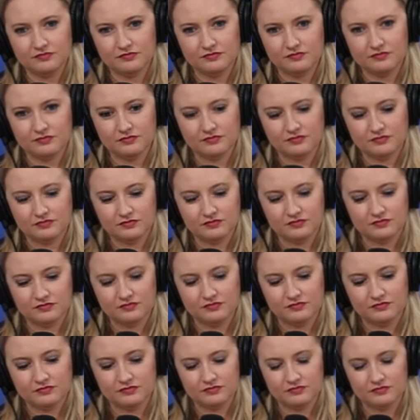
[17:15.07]

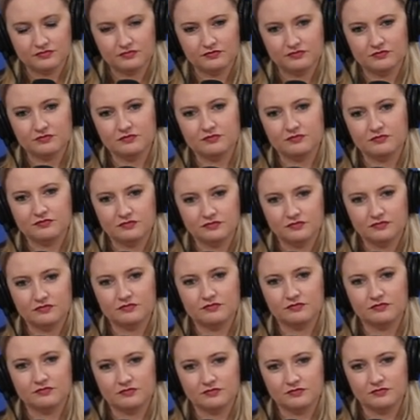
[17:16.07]

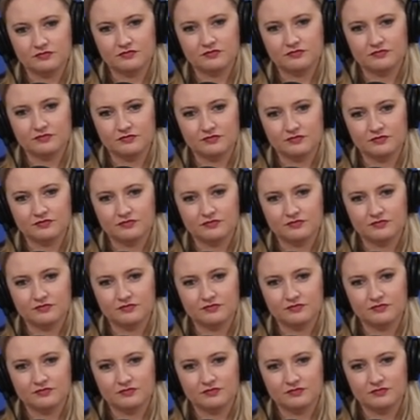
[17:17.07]

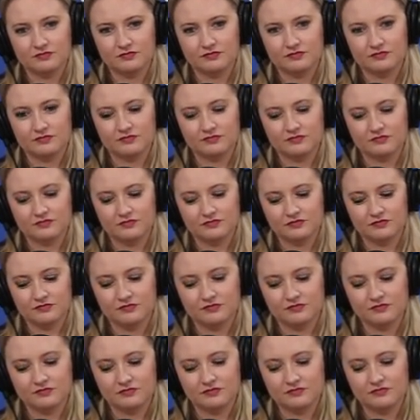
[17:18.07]

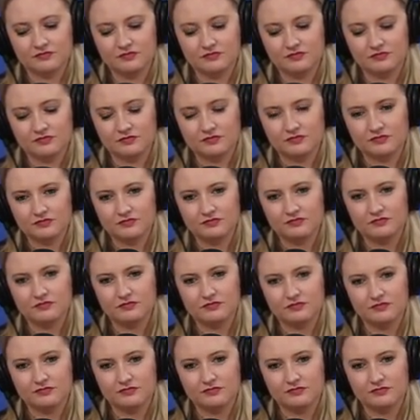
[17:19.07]
No words are spoken by the person on screen.